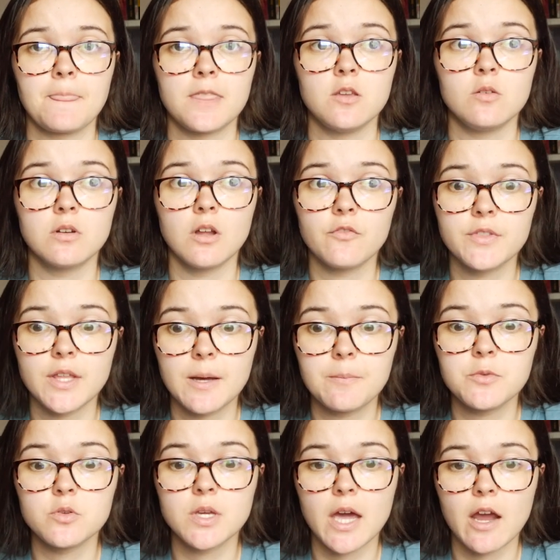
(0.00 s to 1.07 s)
You love them,
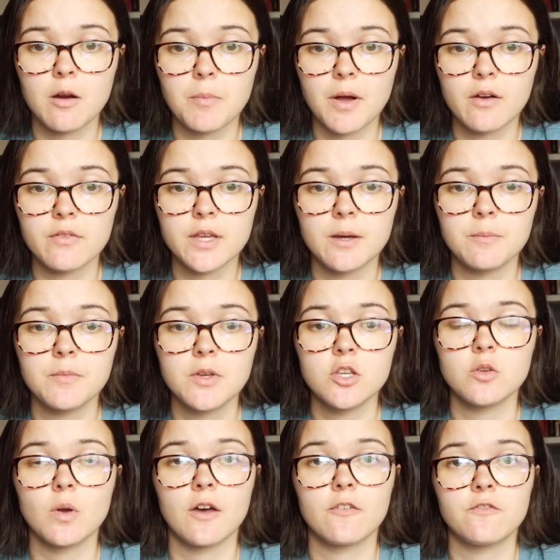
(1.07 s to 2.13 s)
you care about them,
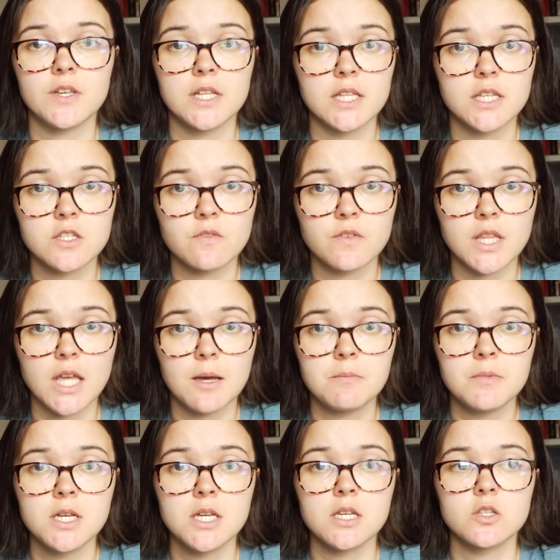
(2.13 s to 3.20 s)
you have feelings for
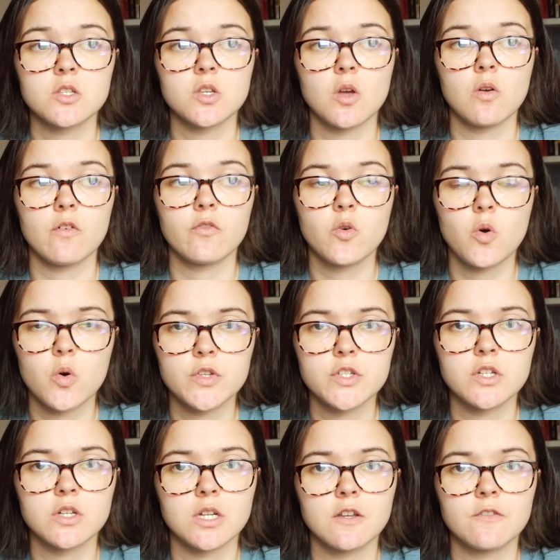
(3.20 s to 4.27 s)
them. So, of course,
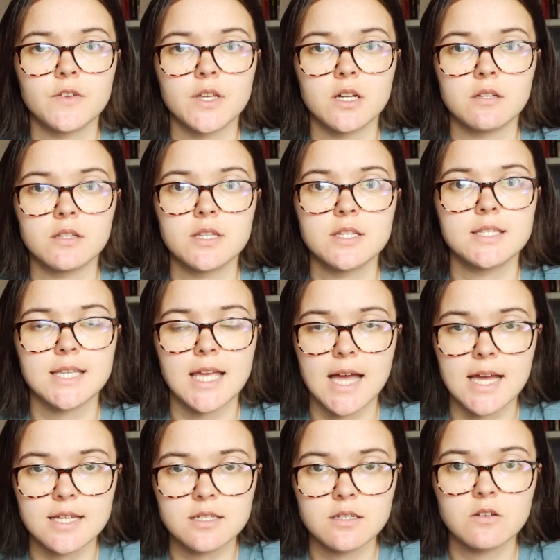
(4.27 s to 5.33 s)
you're going to feel
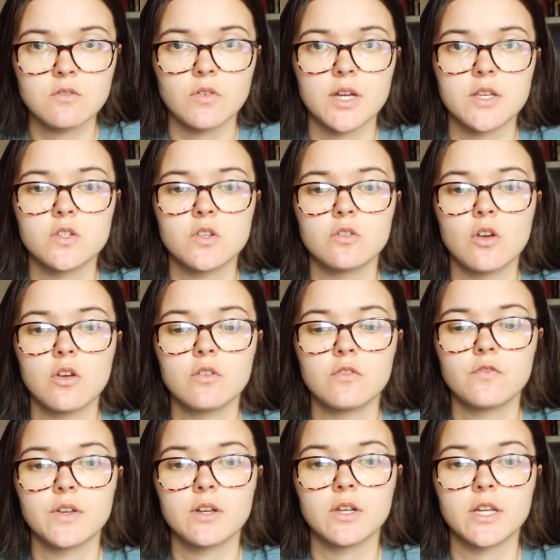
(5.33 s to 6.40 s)
sad, right? So, don't
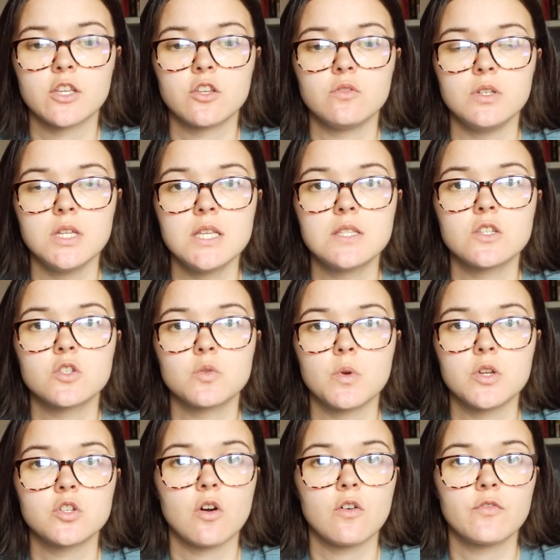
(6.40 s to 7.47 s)
feel like you need to
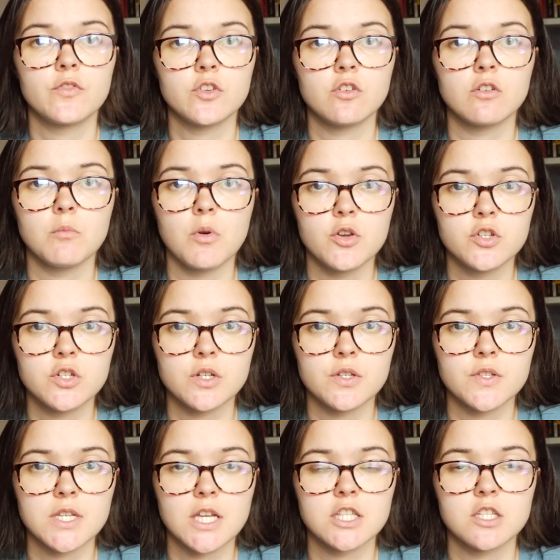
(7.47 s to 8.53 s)
switch off your
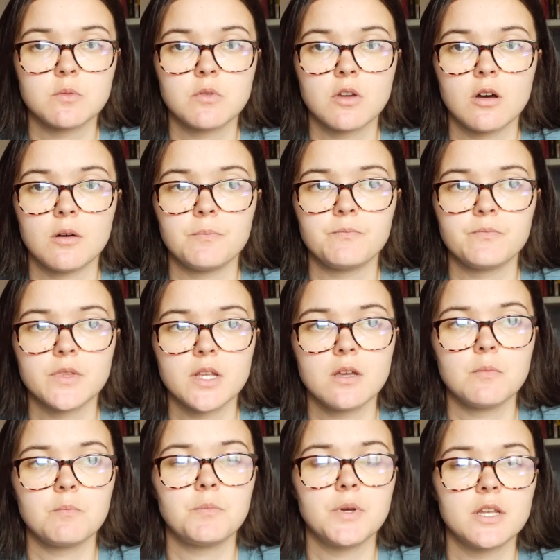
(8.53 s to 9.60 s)
emotions and to become
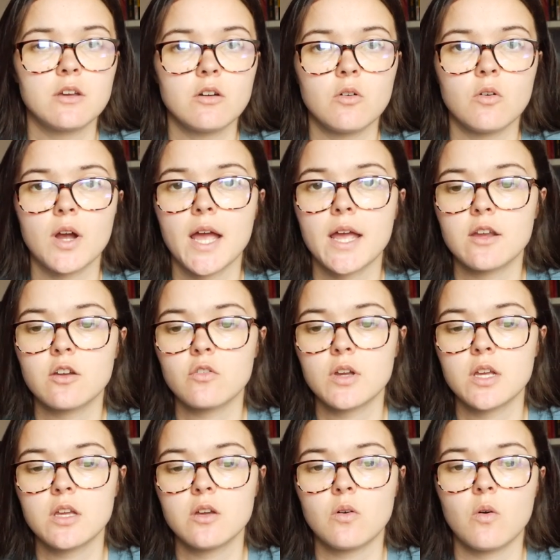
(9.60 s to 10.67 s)
bitter or
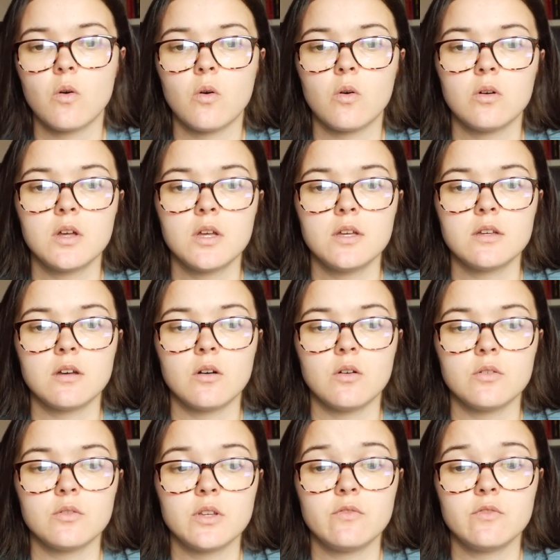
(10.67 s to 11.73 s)
angry or,
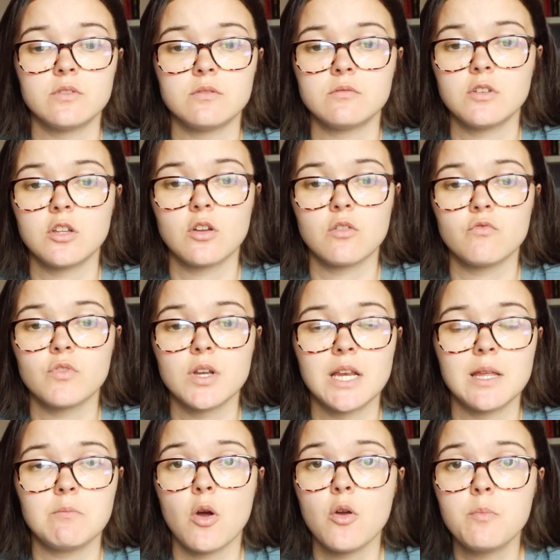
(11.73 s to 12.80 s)
or even, you know,
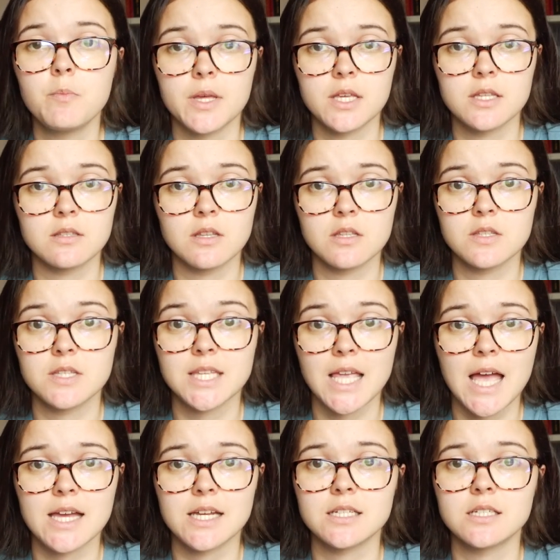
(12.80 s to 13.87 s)
really mopey and, and
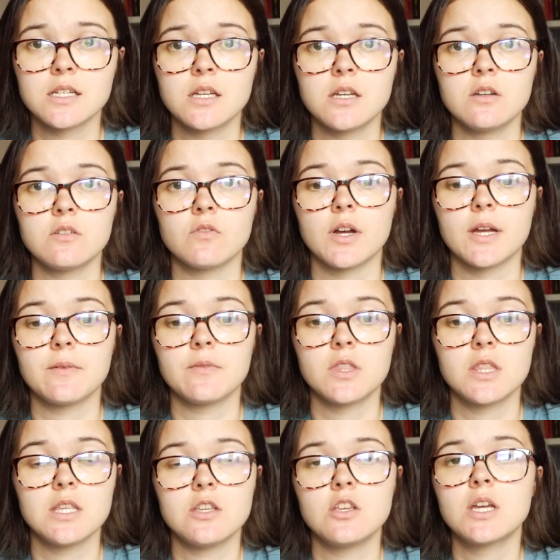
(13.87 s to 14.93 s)
sad, right?
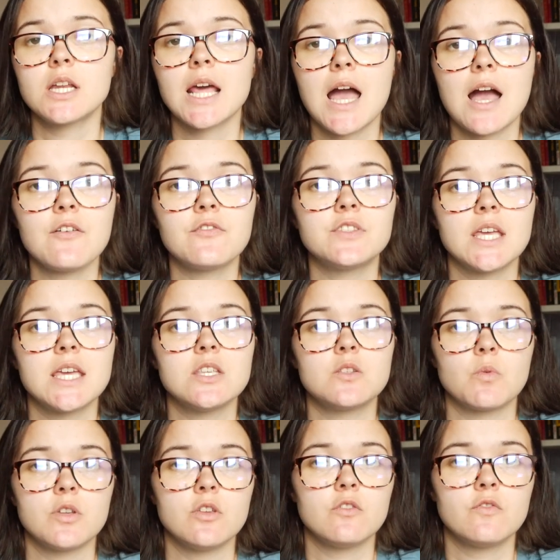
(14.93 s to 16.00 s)
You're going to have days
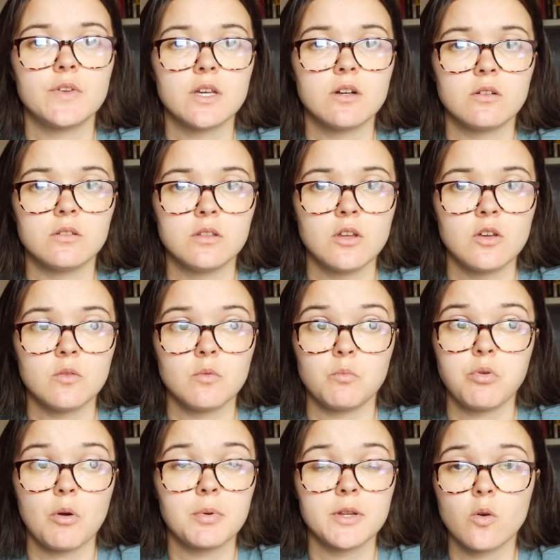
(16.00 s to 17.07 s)
where you feel
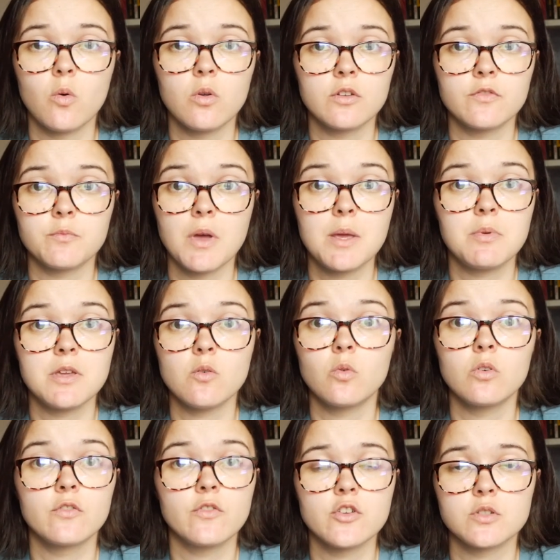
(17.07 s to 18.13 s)
probably all of maybe
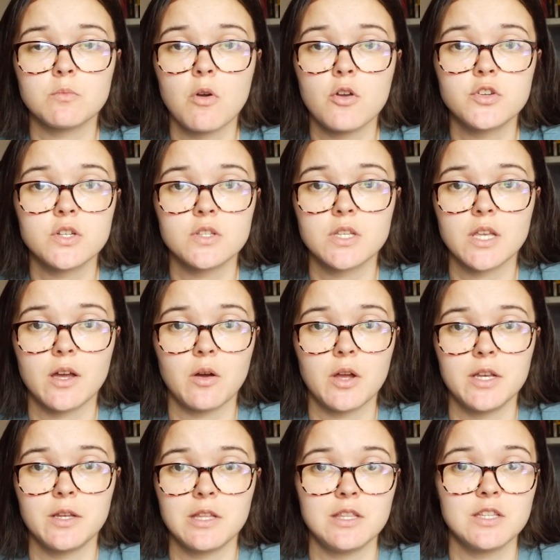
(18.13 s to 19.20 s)
all of those emotions
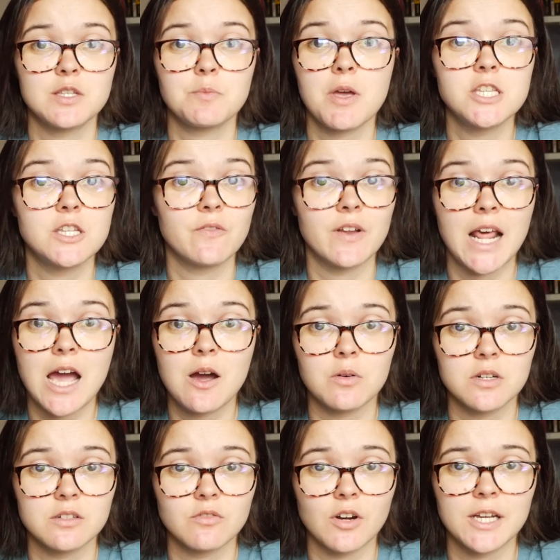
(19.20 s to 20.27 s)
in, in the space of an
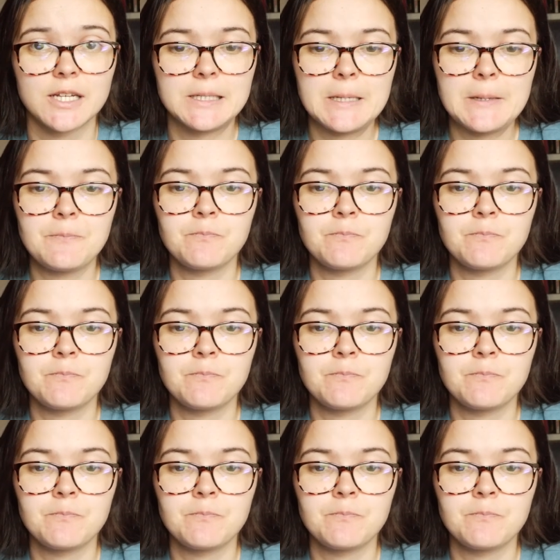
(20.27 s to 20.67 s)
hour, right?